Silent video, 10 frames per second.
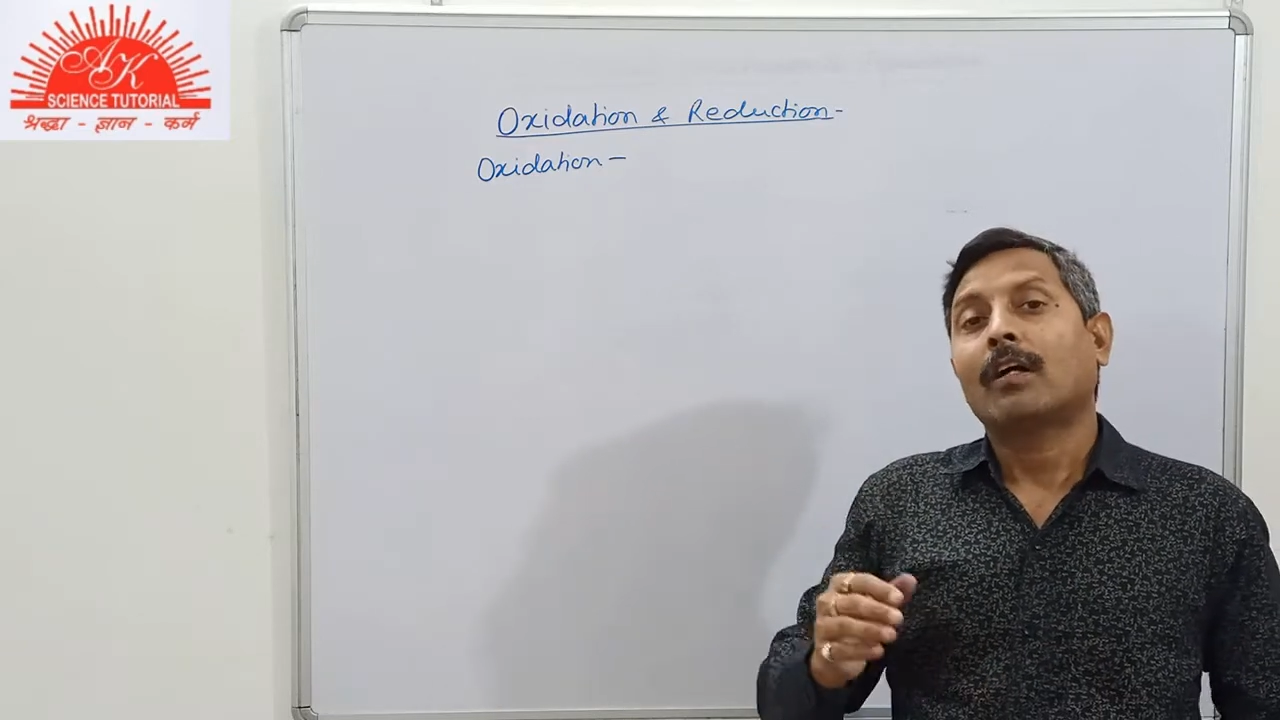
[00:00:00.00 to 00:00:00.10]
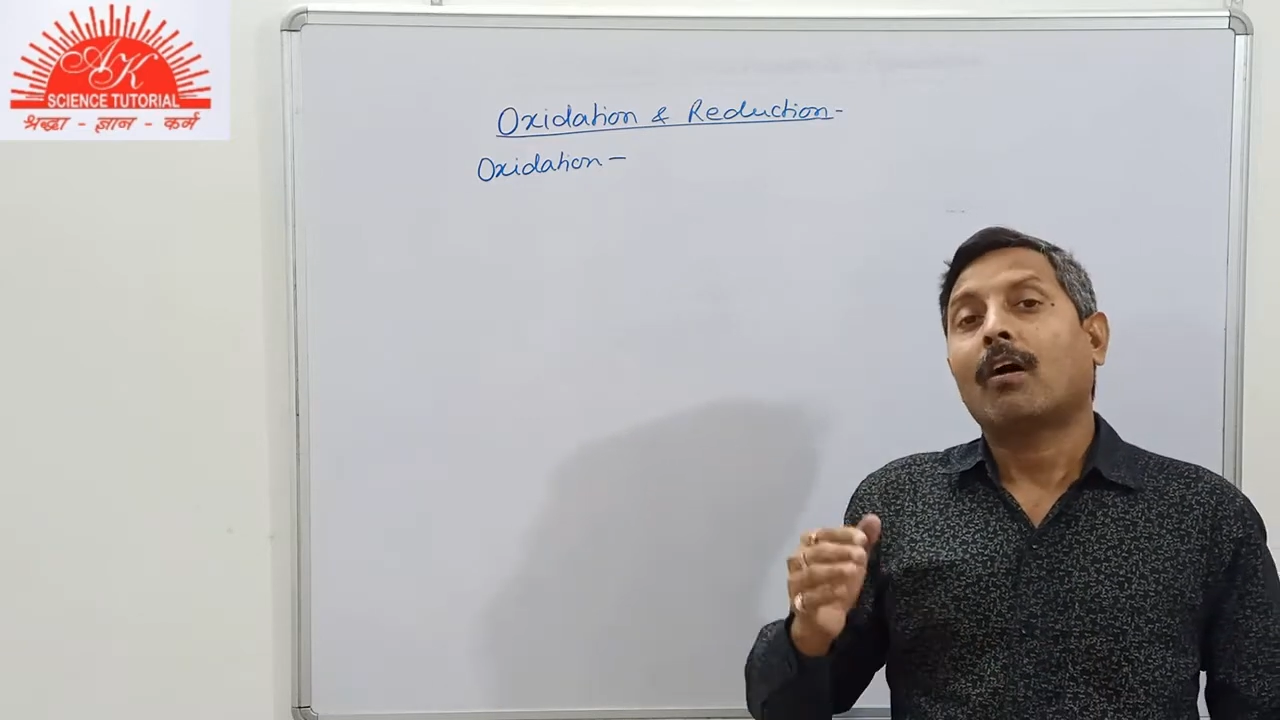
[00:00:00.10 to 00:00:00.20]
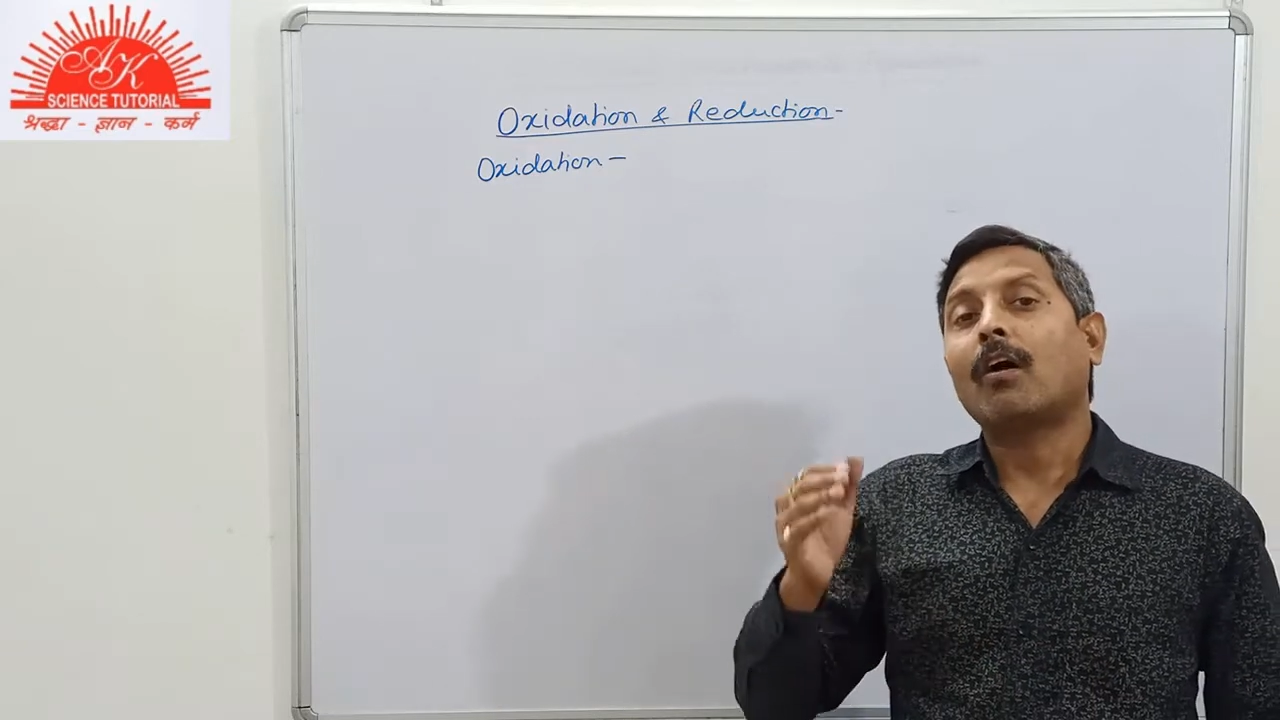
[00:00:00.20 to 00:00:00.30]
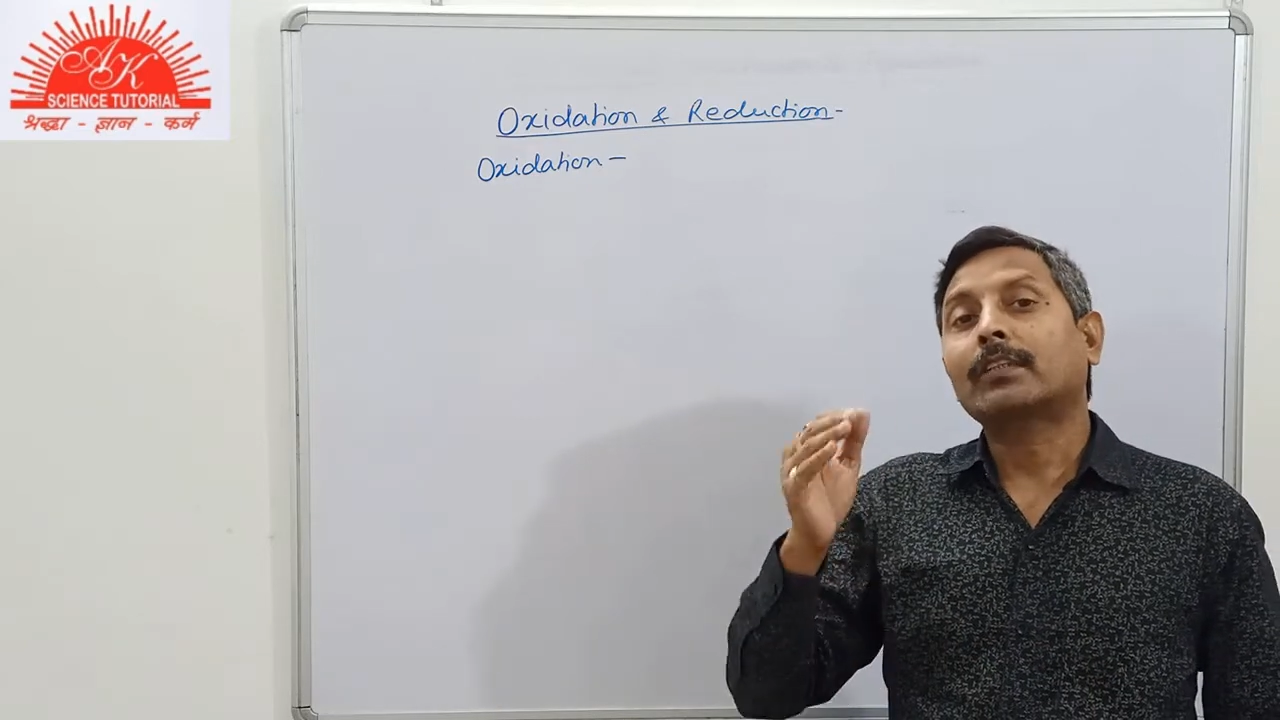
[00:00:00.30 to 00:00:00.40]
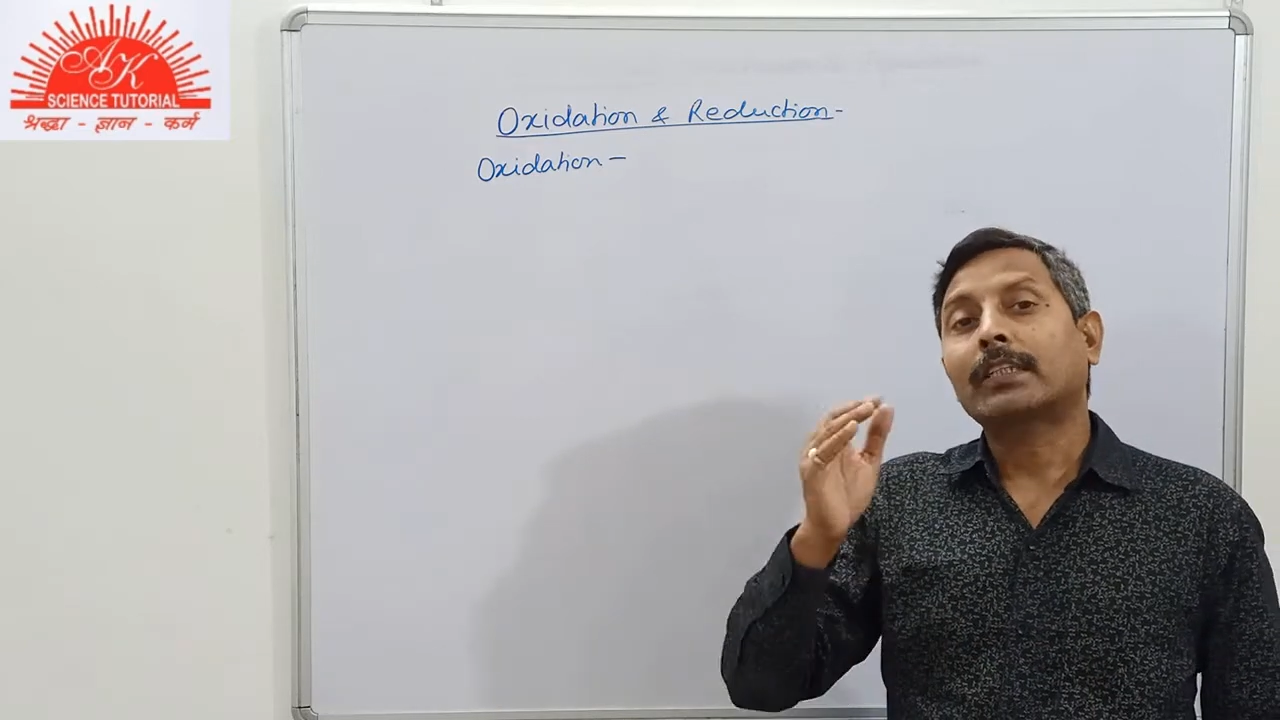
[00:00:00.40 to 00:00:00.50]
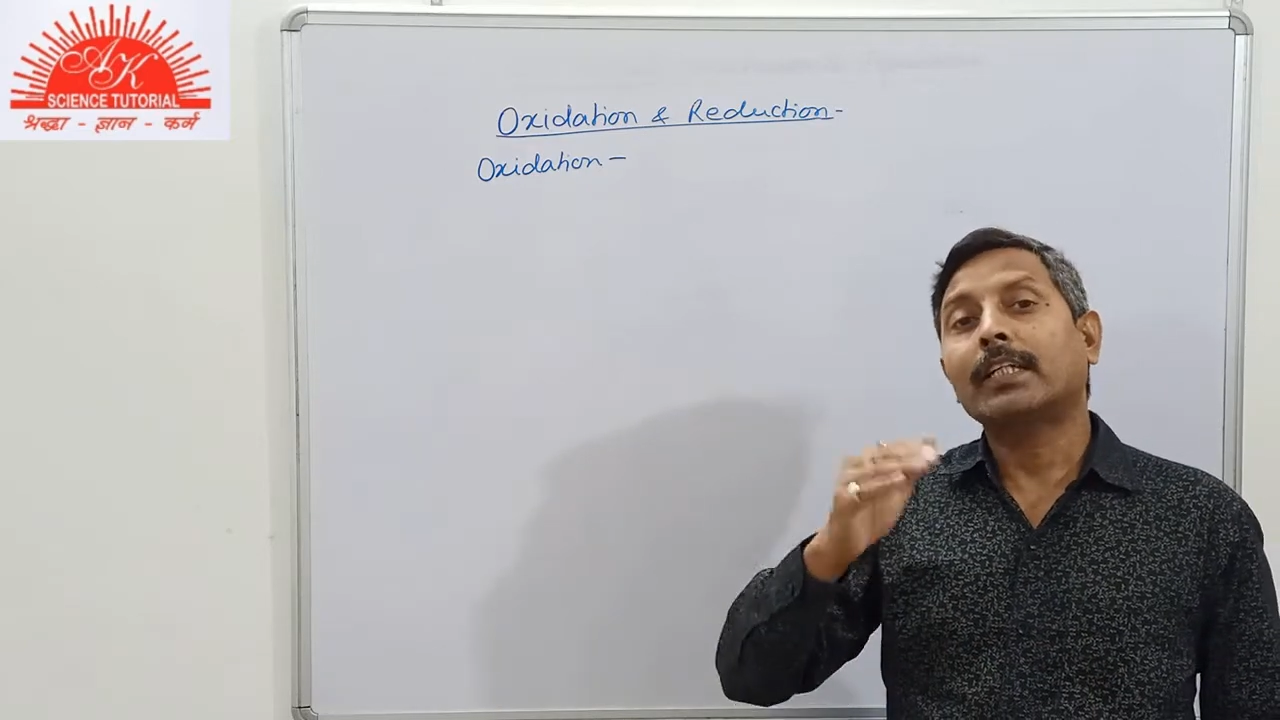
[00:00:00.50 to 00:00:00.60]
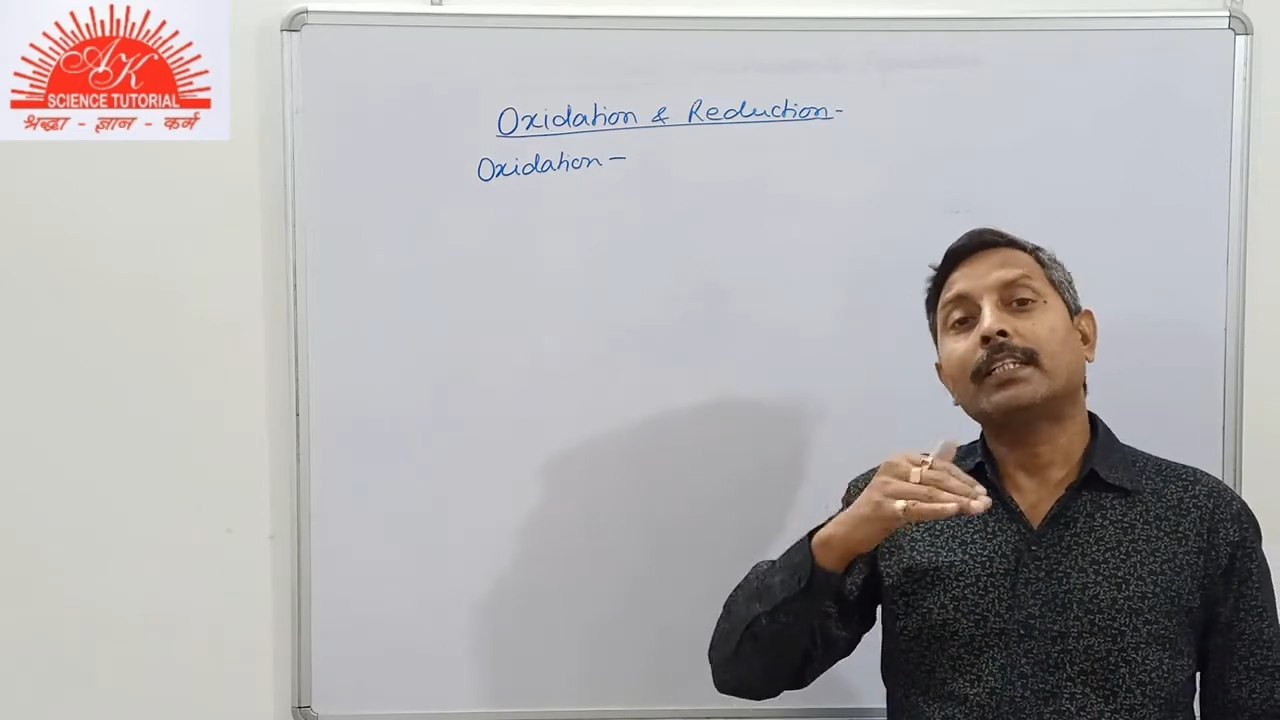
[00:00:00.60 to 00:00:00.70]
oxygen